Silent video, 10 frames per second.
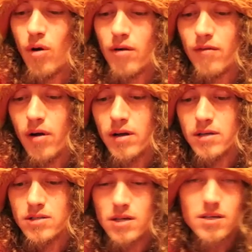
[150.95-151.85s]
Gardevoir
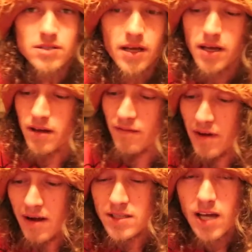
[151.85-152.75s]
is psychic and
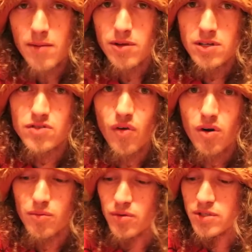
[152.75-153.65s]
fairy type. It is
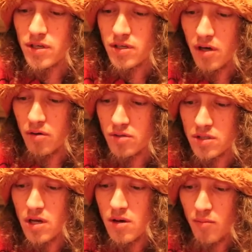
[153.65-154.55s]
vulnerable to
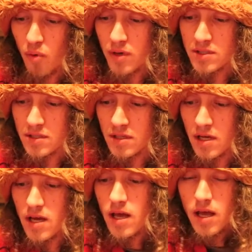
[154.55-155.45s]
ghost, poison,
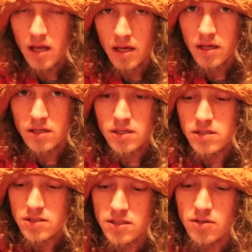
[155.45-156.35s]
and
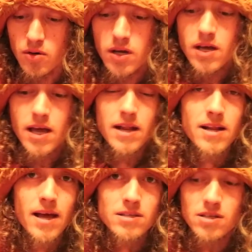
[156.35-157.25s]
steel. And it
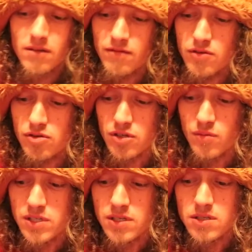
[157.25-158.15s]
has
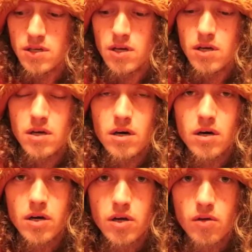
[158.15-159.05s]
confusion, which is a